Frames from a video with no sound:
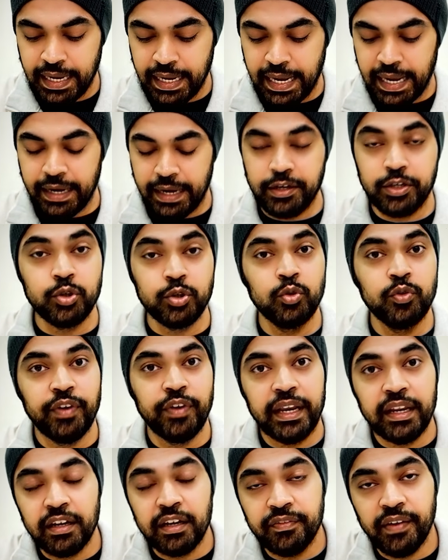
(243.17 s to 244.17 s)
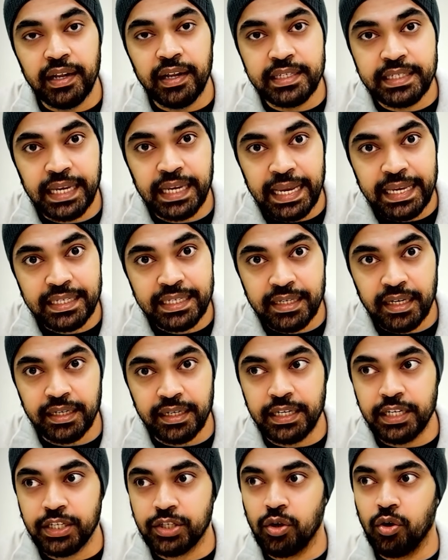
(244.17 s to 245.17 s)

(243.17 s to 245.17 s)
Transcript: and two very advanced case studies